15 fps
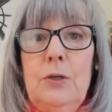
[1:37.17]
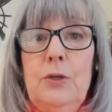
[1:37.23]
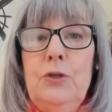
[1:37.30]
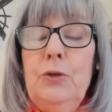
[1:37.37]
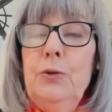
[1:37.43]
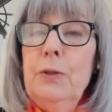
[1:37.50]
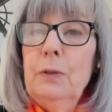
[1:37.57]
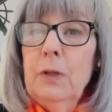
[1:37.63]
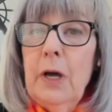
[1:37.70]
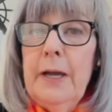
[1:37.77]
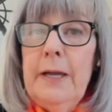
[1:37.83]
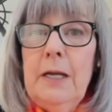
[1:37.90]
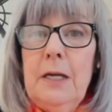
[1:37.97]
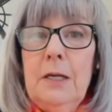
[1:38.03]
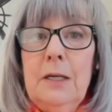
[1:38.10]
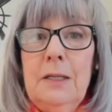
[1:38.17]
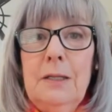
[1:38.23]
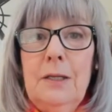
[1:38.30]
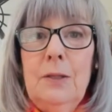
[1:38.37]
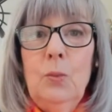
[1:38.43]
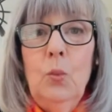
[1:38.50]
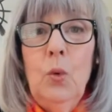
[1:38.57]
Do you like
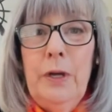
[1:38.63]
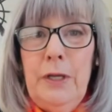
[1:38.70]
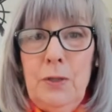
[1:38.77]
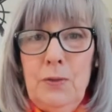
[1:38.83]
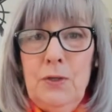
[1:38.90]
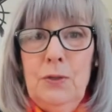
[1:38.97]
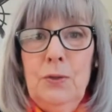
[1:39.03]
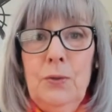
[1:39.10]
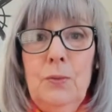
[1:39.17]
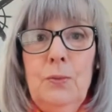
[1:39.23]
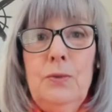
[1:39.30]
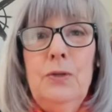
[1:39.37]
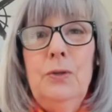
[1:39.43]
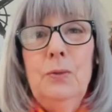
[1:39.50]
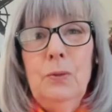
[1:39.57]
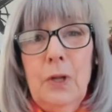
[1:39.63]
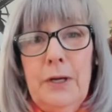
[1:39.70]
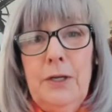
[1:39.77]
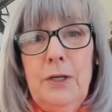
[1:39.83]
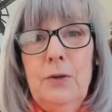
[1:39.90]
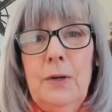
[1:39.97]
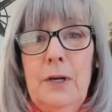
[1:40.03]
what you do? Do you
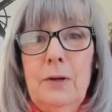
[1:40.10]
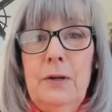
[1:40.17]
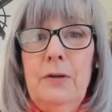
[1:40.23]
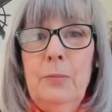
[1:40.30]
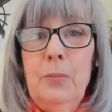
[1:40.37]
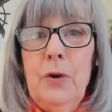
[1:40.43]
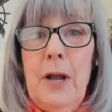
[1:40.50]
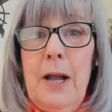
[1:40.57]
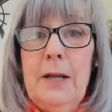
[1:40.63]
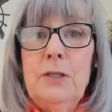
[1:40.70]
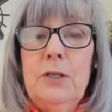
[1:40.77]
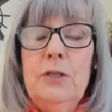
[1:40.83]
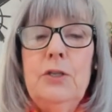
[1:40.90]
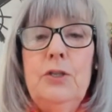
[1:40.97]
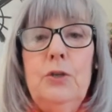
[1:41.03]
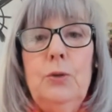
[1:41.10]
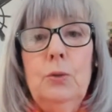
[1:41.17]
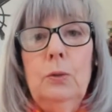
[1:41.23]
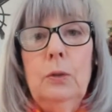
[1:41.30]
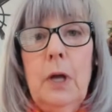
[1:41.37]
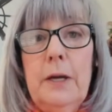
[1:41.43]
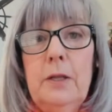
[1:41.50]
like your area of practice? Do you
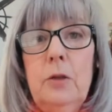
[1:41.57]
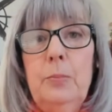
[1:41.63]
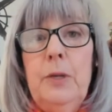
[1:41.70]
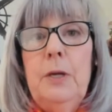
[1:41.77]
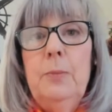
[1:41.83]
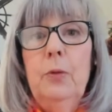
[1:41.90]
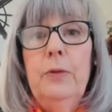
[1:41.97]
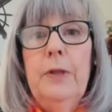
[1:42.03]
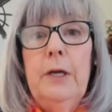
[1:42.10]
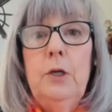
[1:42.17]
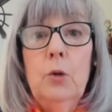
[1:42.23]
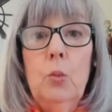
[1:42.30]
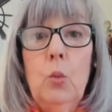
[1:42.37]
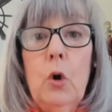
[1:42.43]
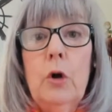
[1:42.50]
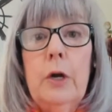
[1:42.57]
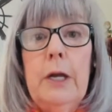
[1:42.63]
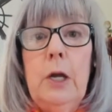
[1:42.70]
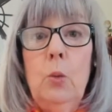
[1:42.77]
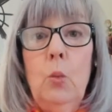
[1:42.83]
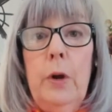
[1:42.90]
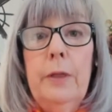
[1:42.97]
like the people that you're
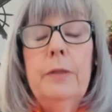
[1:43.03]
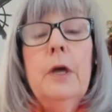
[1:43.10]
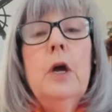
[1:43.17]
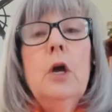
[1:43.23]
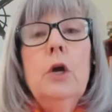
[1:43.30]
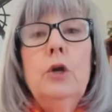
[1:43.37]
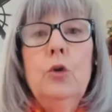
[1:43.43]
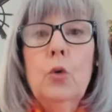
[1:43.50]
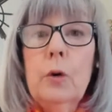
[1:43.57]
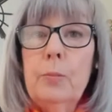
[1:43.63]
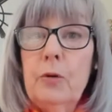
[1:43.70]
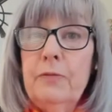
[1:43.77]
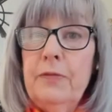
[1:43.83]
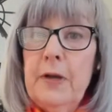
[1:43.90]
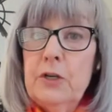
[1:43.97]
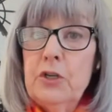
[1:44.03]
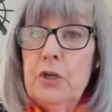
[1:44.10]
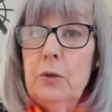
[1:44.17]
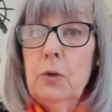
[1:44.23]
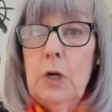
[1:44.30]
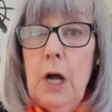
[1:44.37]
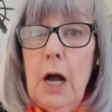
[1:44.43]
working with, your
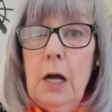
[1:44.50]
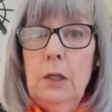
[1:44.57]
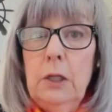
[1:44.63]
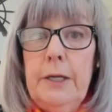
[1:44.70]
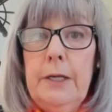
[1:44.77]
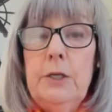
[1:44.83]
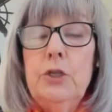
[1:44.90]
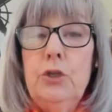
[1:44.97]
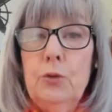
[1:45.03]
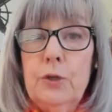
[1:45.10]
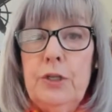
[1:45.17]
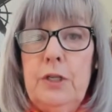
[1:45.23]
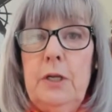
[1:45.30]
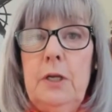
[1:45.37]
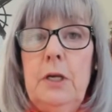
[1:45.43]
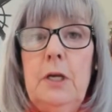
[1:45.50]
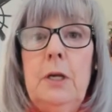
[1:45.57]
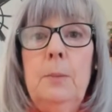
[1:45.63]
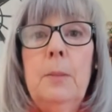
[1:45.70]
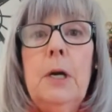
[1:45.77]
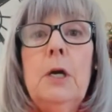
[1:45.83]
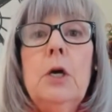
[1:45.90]
professional colleagues, your
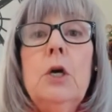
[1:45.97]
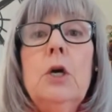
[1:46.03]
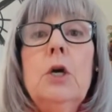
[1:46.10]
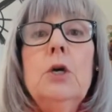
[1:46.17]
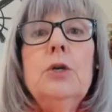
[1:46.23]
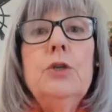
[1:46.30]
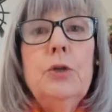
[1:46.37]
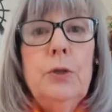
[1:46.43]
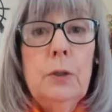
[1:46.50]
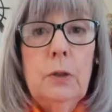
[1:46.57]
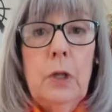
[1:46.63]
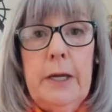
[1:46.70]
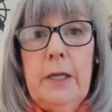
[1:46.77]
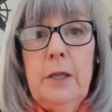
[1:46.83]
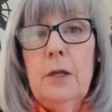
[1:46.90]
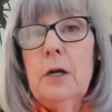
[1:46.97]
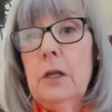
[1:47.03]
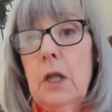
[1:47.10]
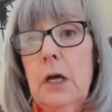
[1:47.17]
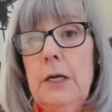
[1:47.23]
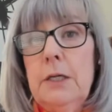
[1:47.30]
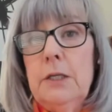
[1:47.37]
team? Do you like the
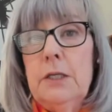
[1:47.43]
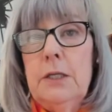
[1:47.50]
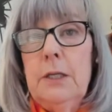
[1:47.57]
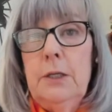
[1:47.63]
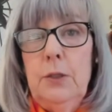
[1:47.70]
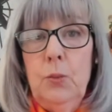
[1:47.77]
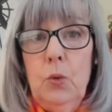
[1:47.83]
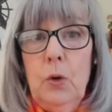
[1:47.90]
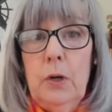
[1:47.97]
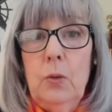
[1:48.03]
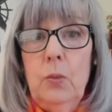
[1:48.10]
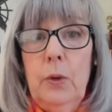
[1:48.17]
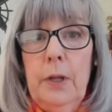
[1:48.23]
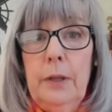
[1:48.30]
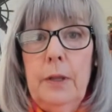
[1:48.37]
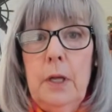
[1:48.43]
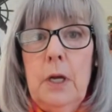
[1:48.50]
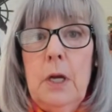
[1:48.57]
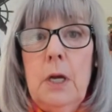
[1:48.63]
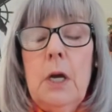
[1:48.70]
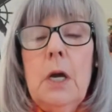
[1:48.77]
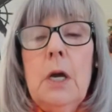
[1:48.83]
clients that you work with?
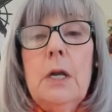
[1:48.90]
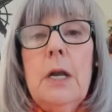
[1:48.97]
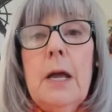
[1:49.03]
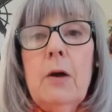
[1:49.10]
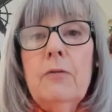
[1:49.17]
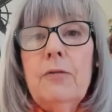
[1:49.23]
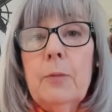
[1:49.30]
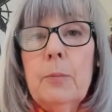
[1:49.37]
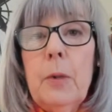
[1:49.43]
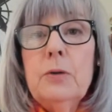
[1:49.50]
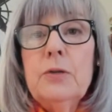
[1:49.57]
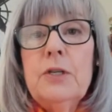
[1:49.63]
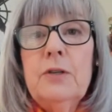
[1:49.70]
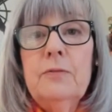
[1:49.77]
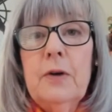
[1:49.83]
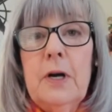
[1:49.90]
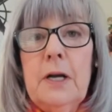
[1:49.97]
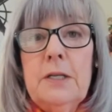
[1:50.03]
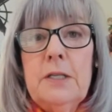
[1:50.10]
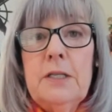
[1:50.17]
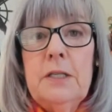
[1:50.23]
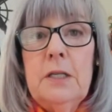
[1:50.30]
Now, for most of us,